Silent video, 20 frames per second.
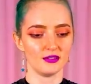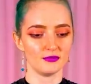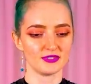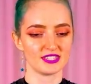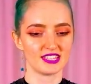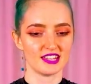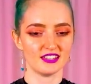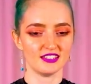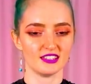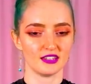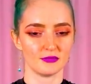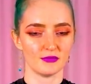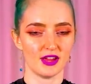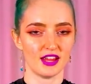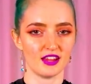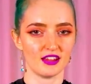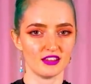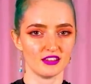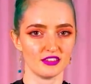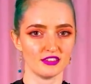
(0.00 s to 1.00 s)
I am sending
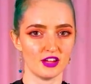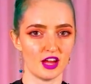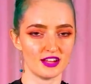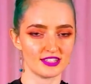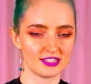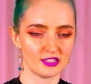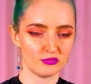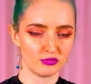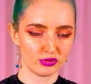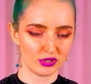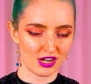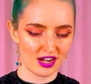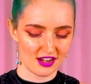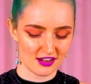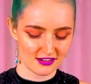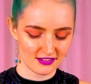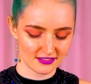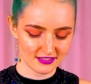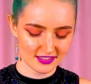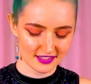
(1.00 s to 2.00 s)
my thoughts and
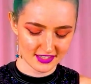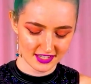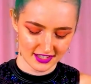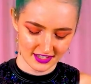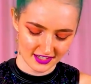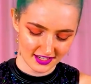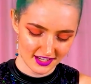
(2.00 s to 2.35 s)
prayers